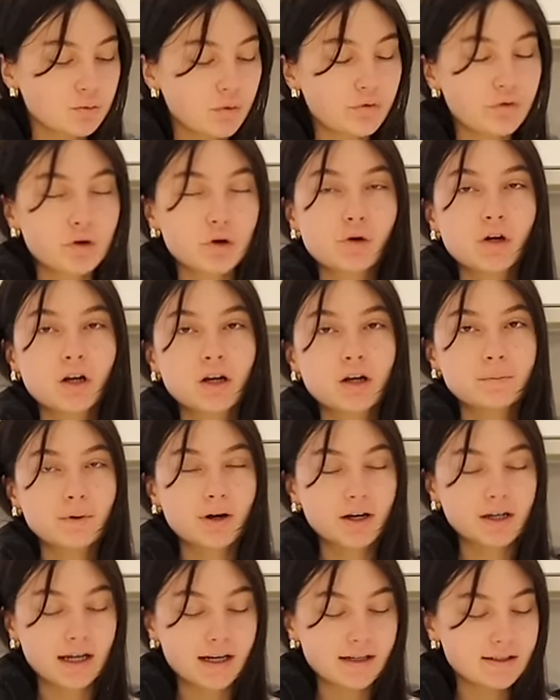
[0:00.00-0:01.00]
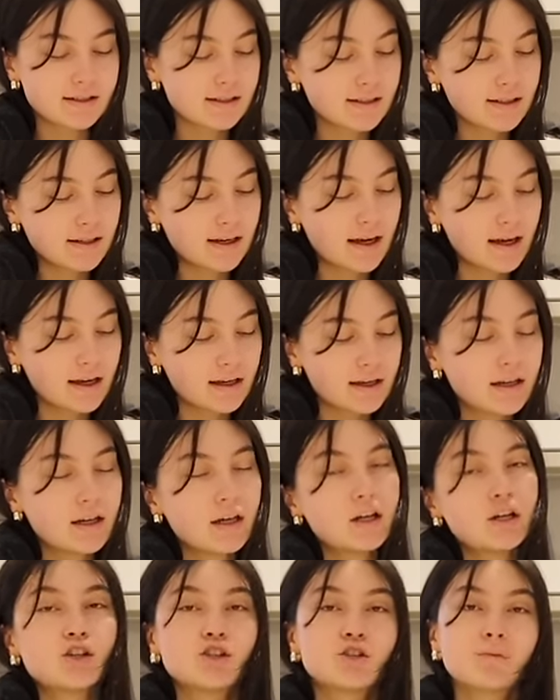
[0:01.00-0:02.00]
We're recording our podcast today.
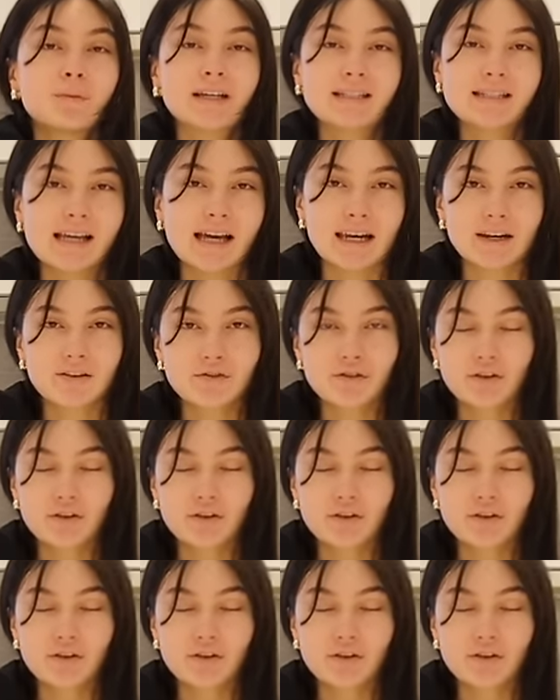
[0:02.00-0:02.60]
So I'm excited